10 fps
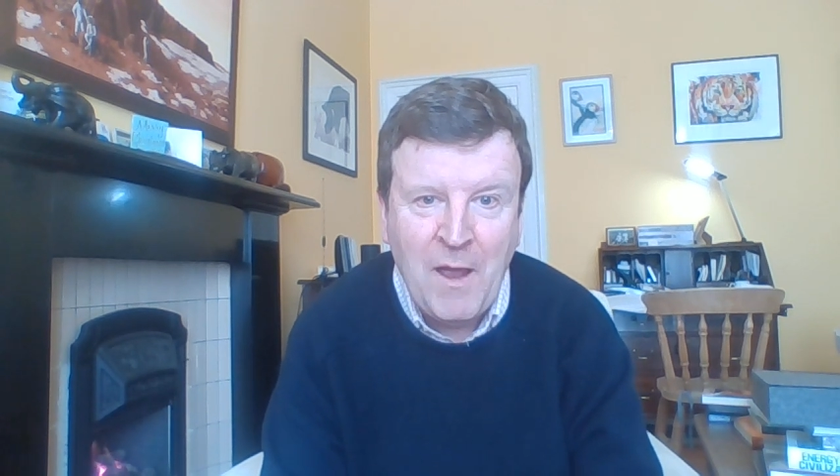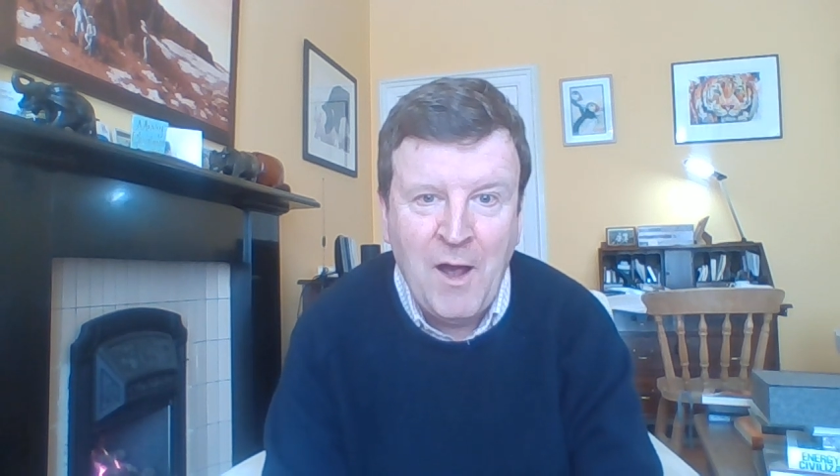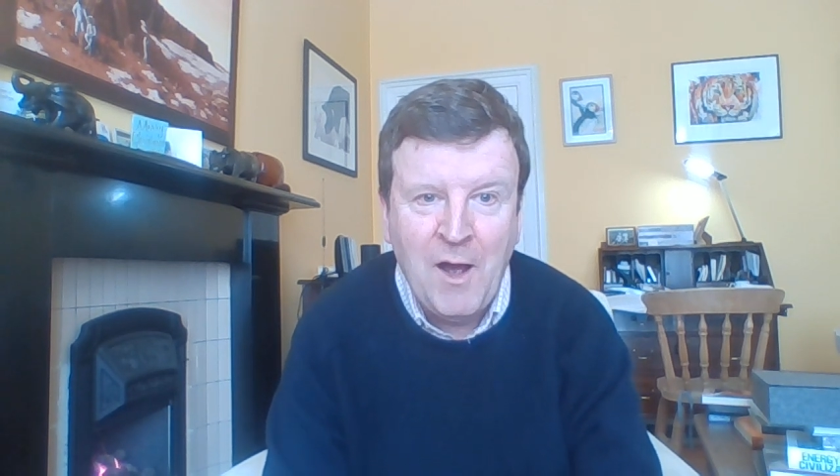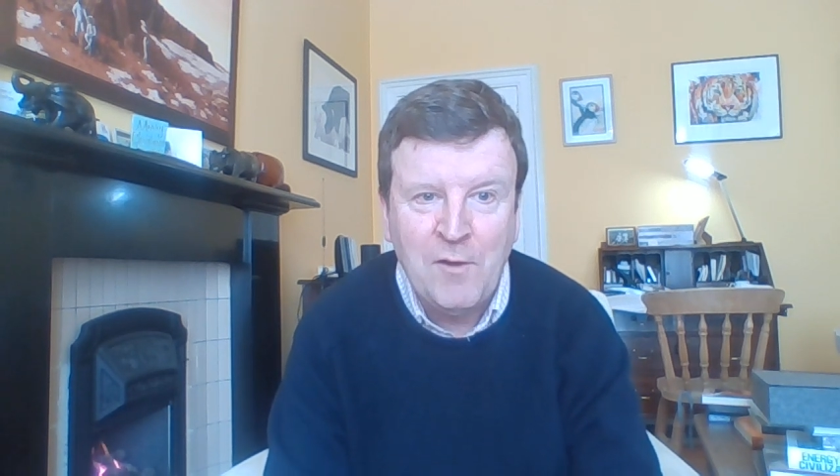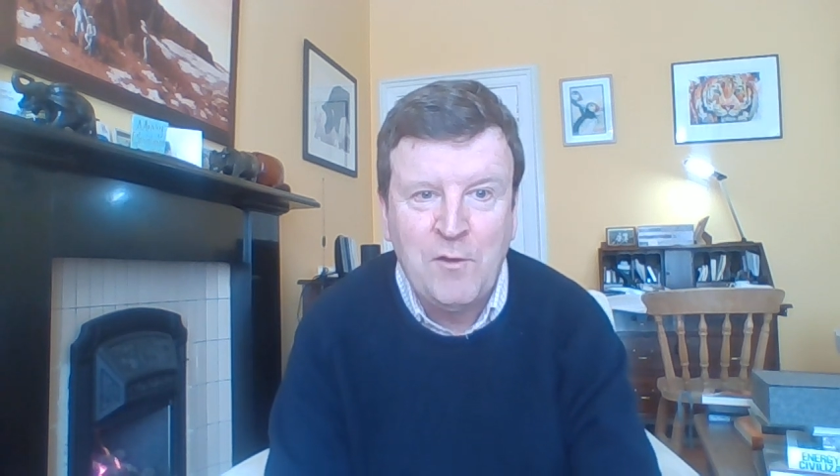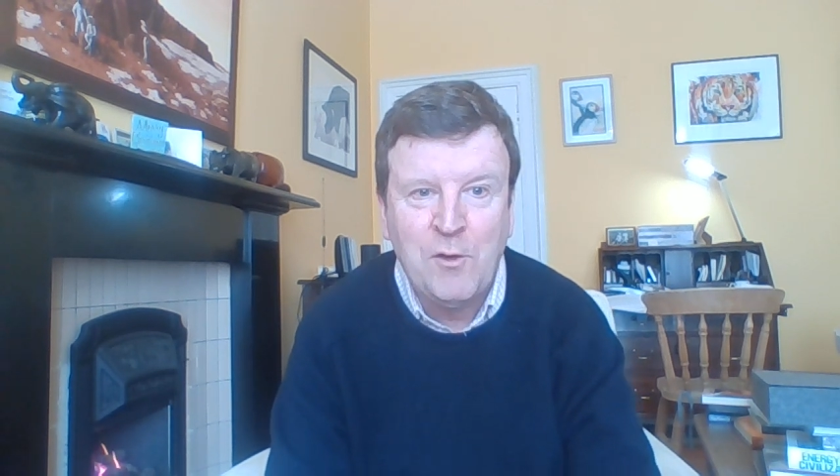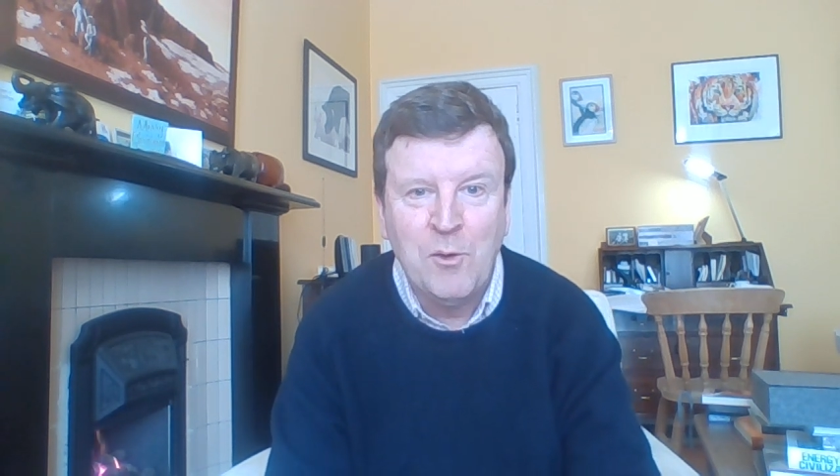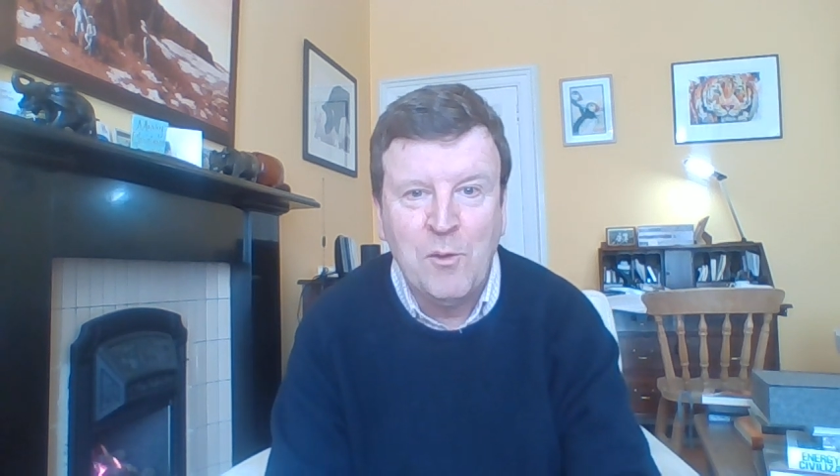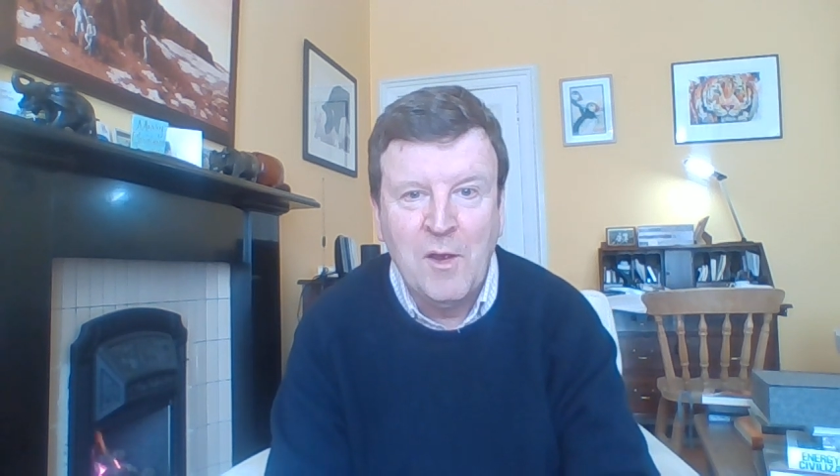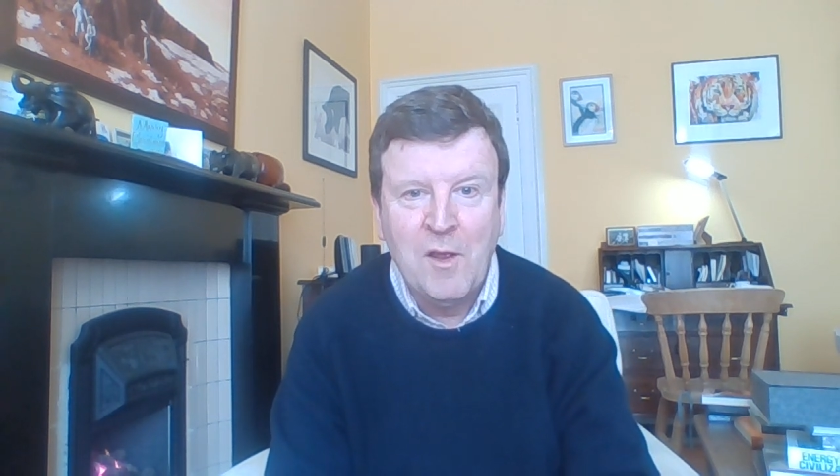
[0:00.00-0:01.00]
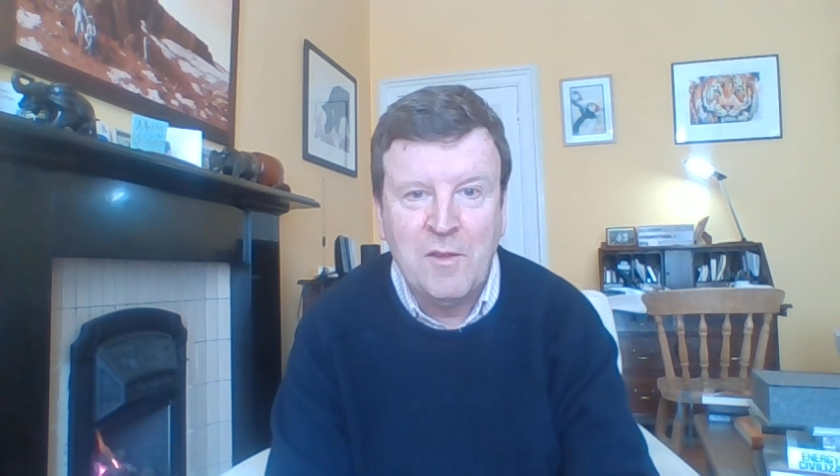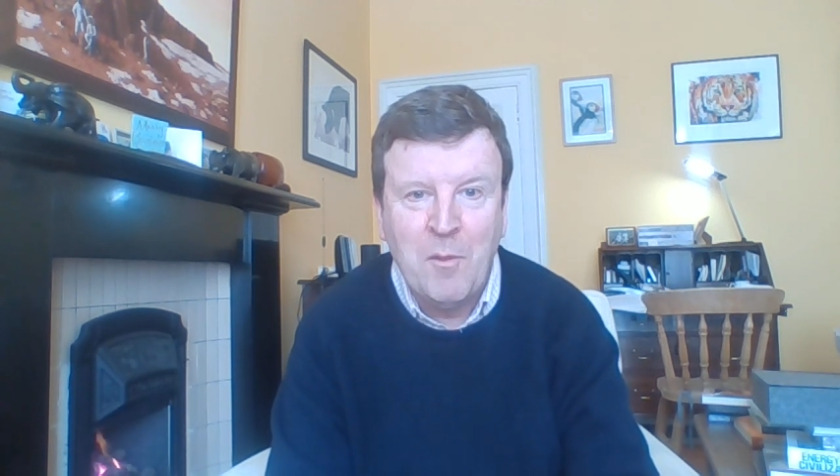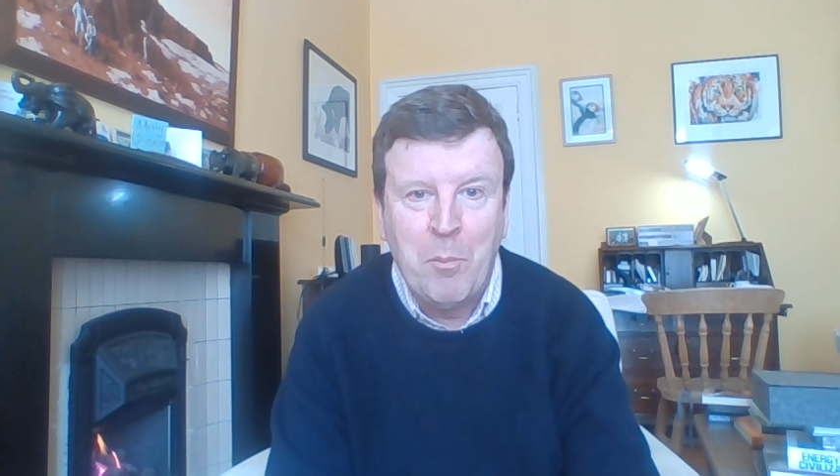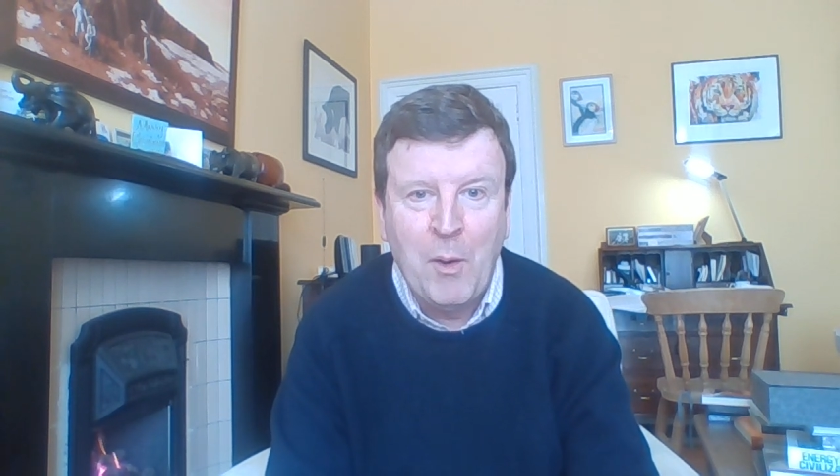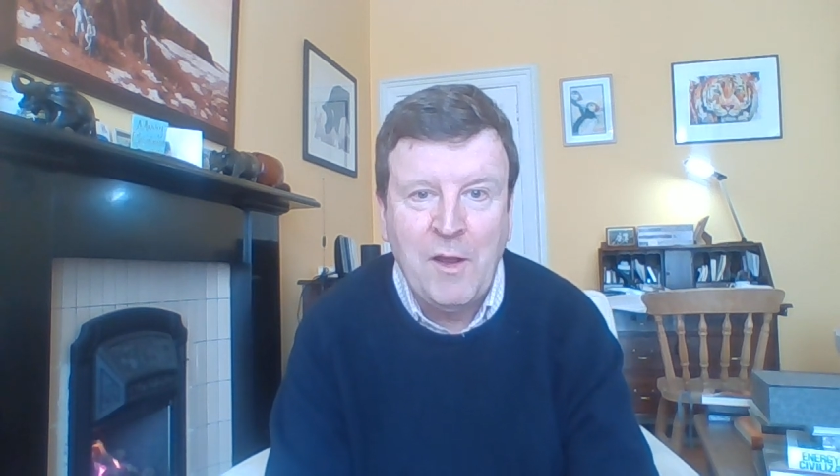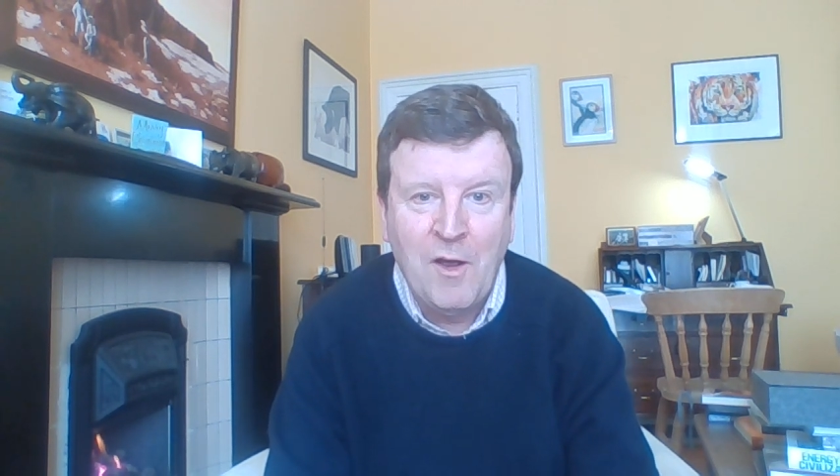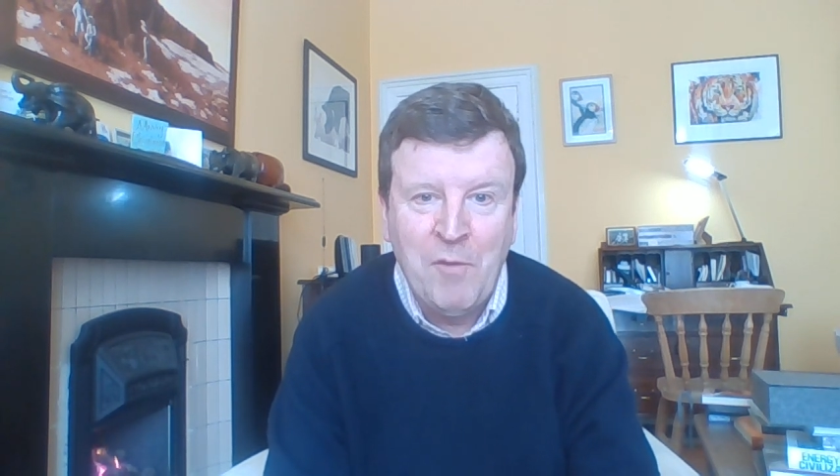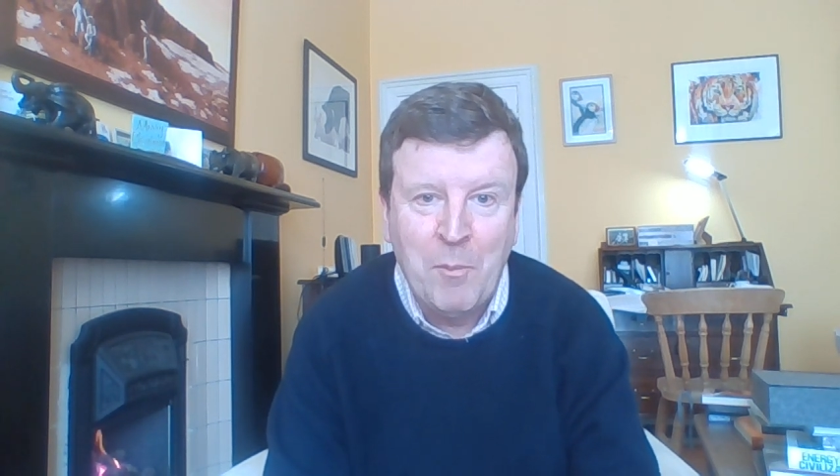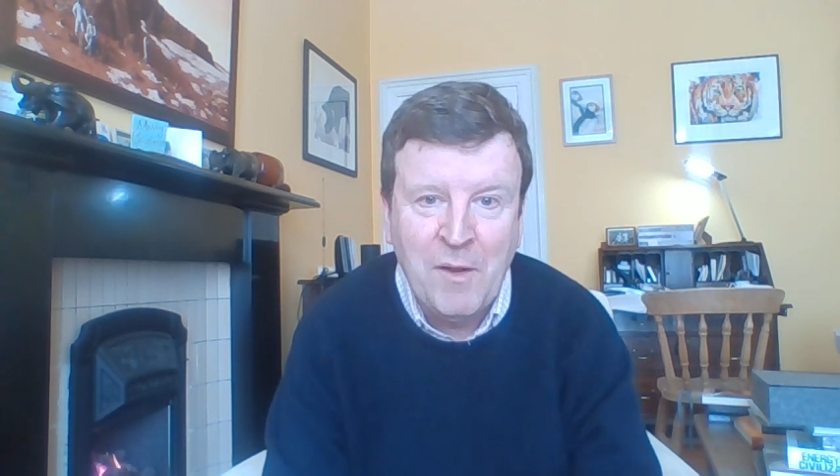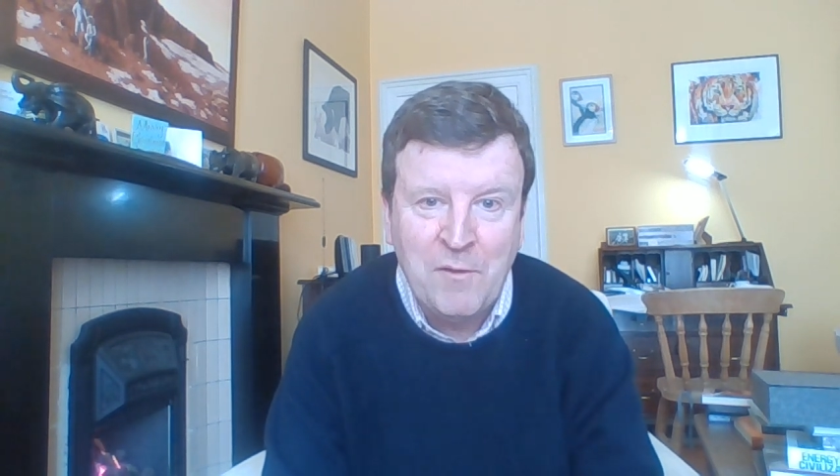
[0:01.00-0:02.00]
to the brink
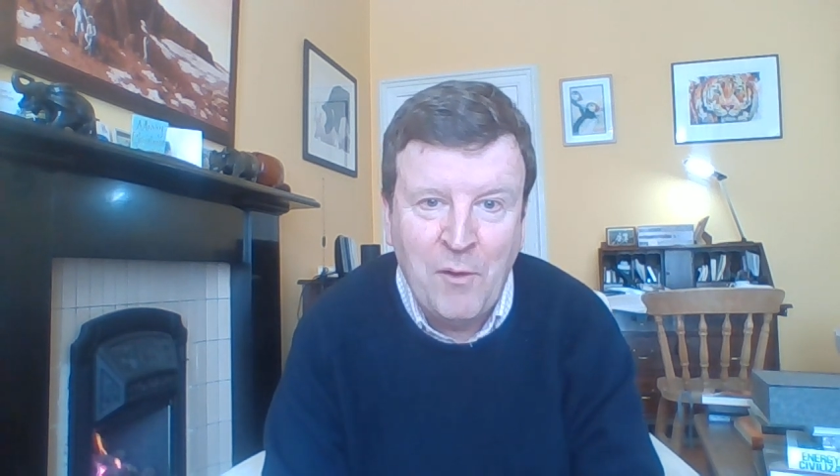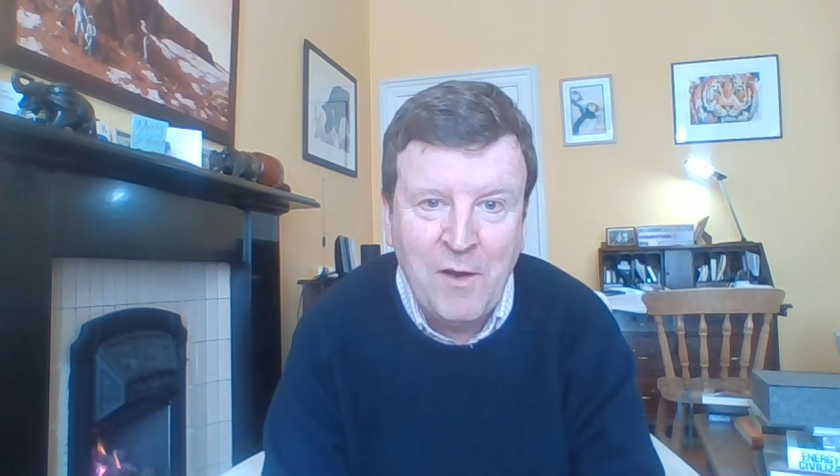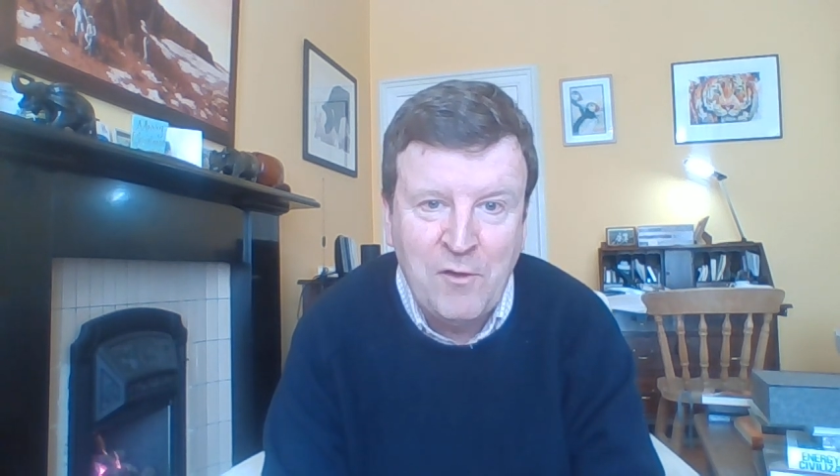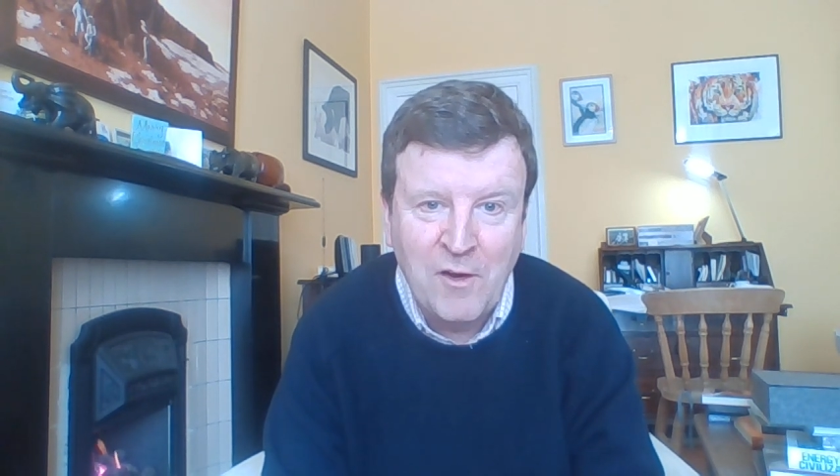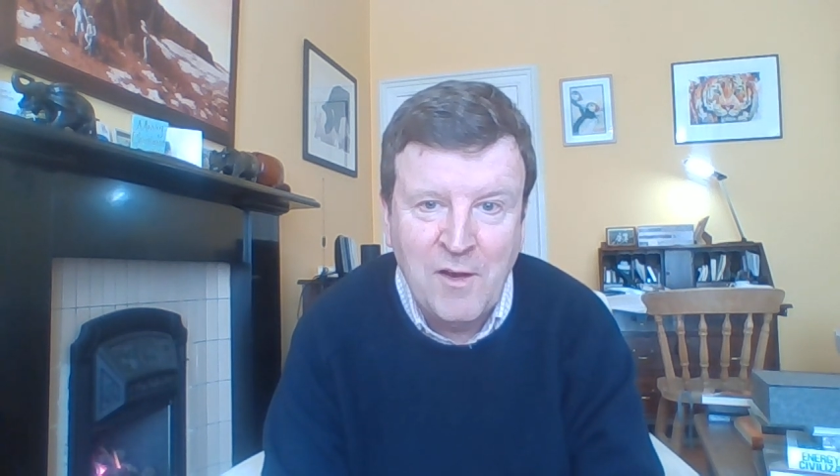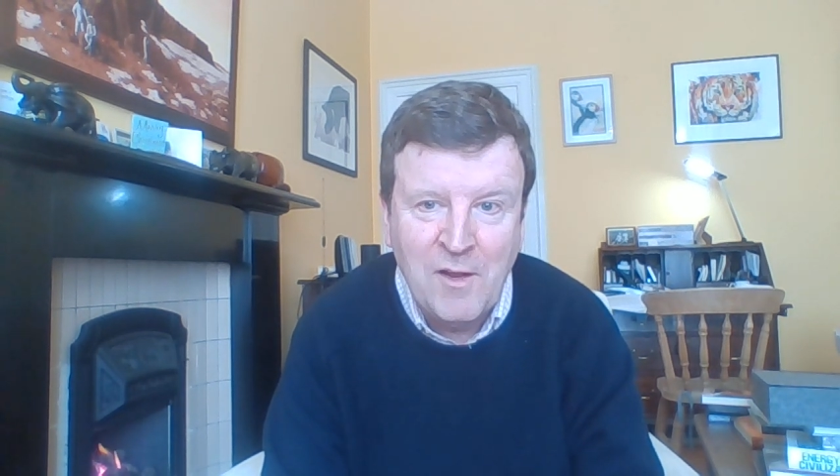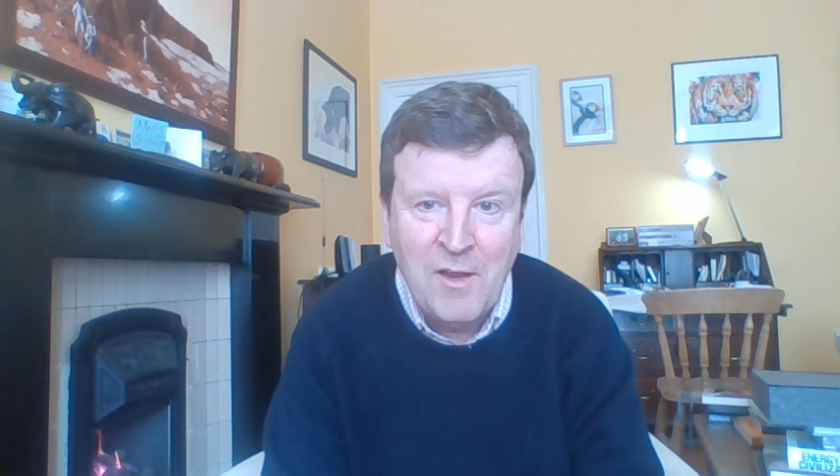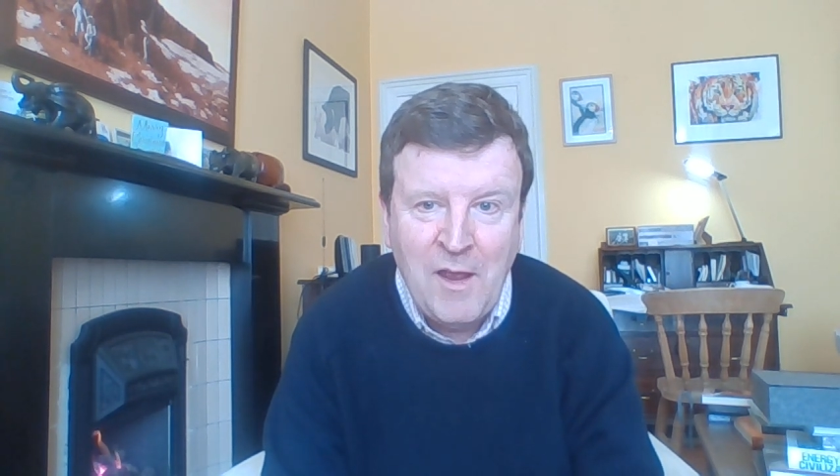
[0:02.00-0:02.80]
of obliteration,